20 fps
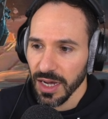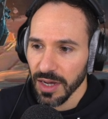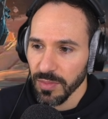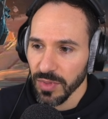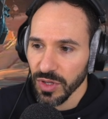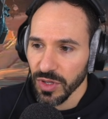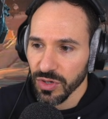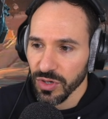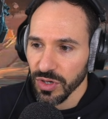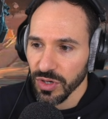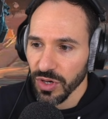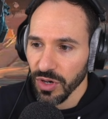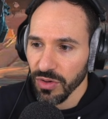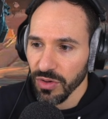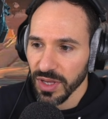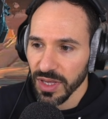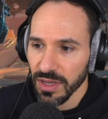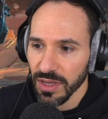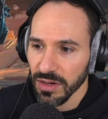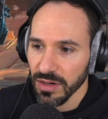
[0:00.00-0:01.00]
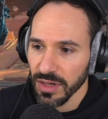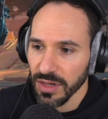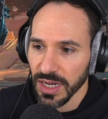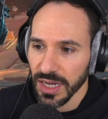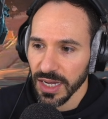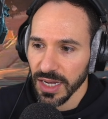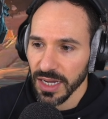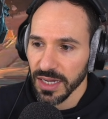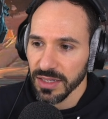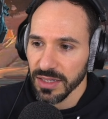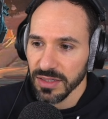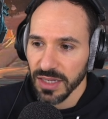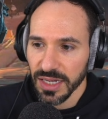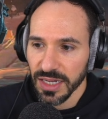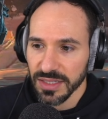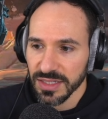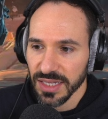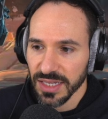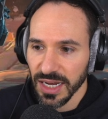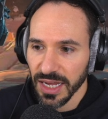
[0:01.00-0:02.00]
you can go here
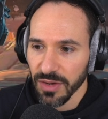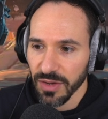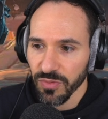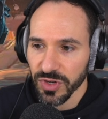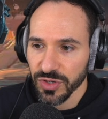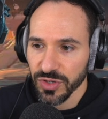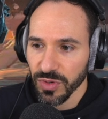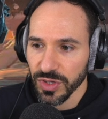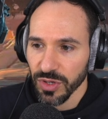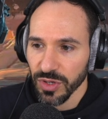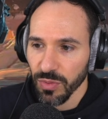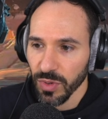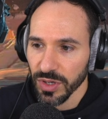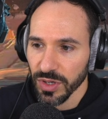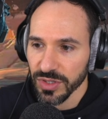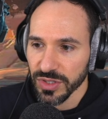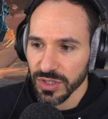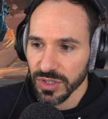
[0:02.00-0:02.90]
and select which one you want.